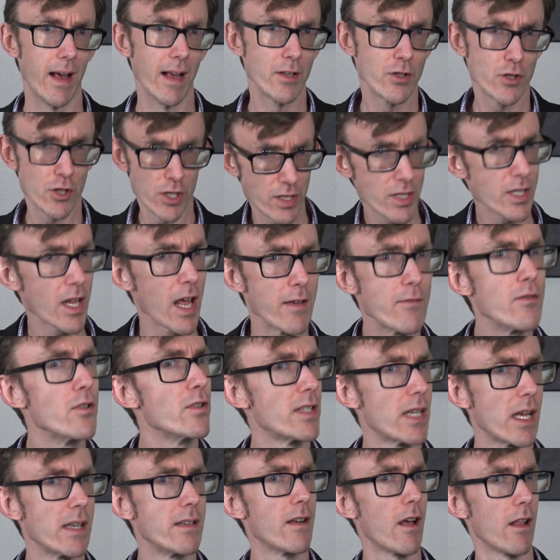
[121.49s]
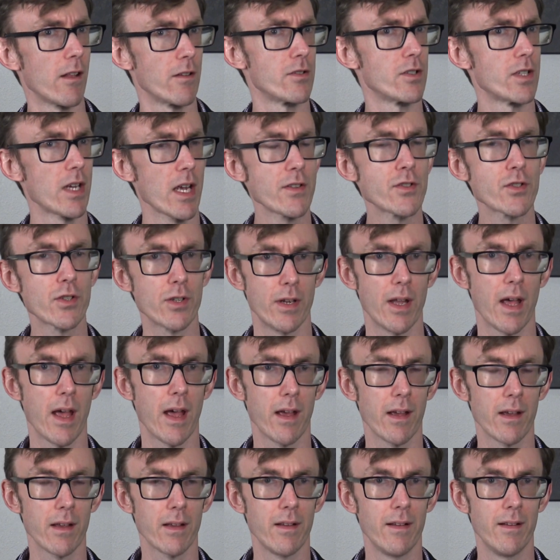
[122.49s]
I just gave you $10
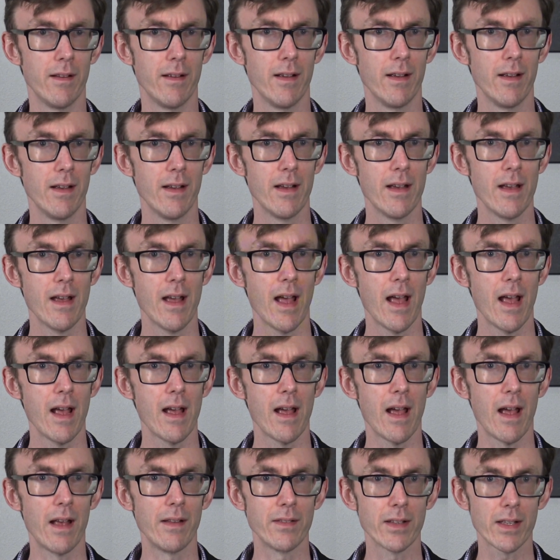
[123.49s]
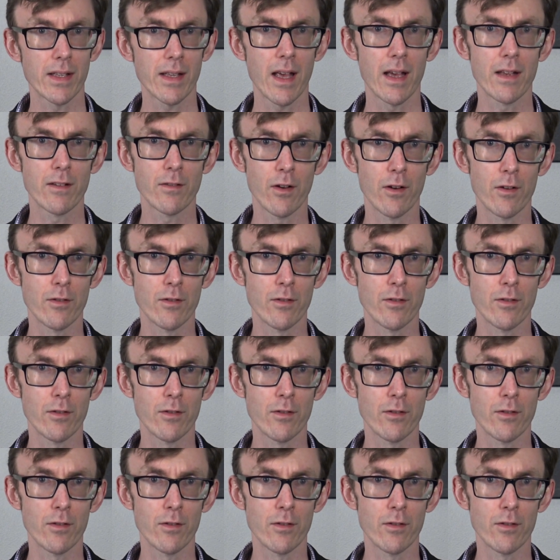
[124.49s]
yesterday. And the kid